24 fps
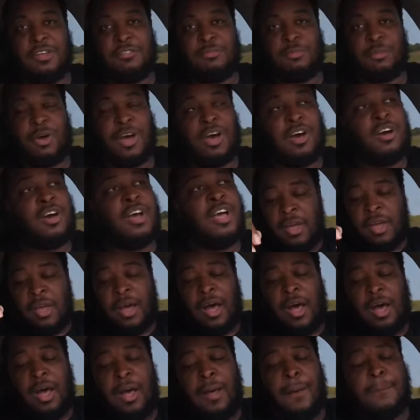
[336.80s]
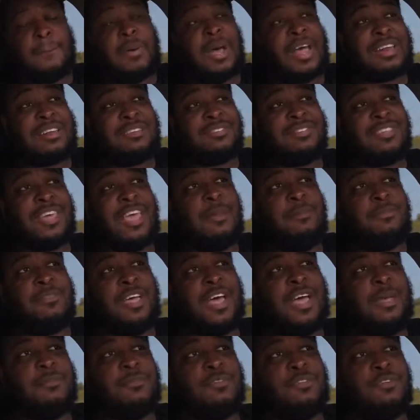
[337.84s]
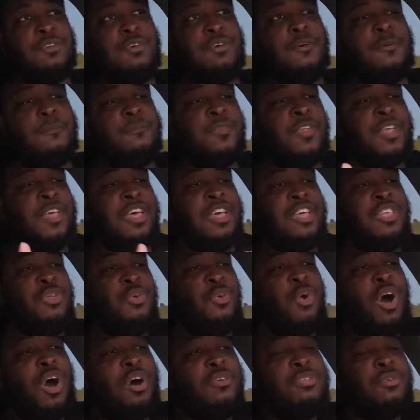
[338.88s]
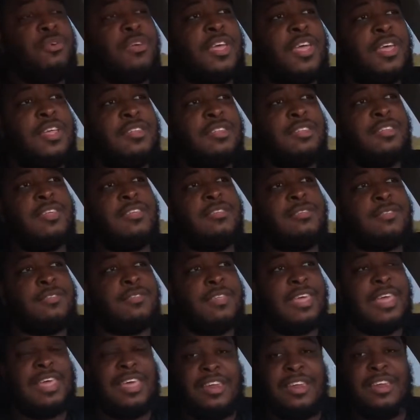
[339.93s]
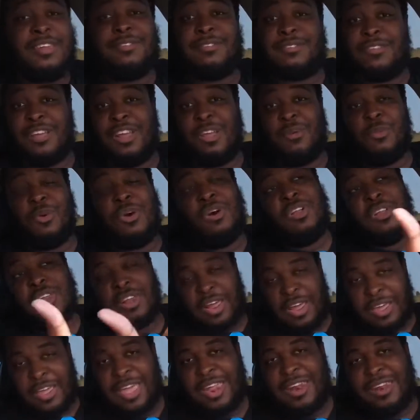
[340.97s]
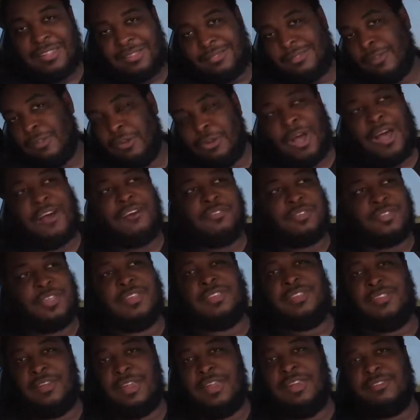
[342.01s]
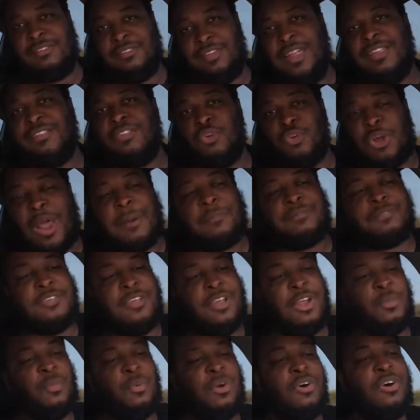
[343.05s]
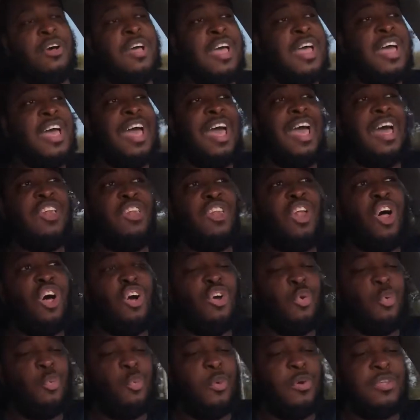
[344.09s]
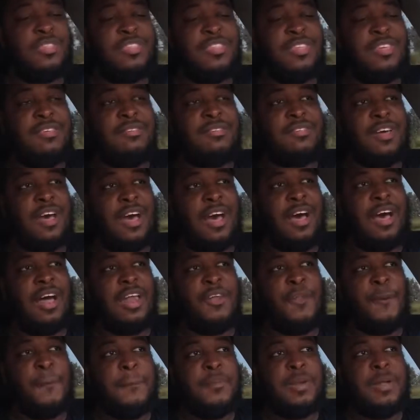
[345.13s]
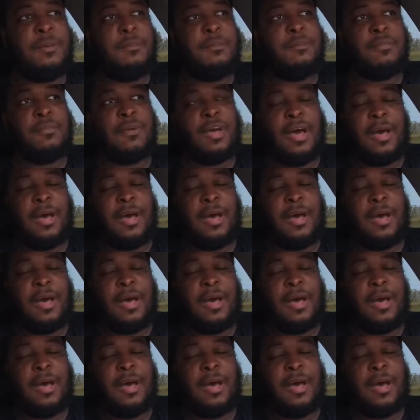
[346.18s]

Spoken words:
well. At the same time too, you also get this heated steering wheel. Again, you know, obviously it's leather wrapped steering wheel, along with these aluminum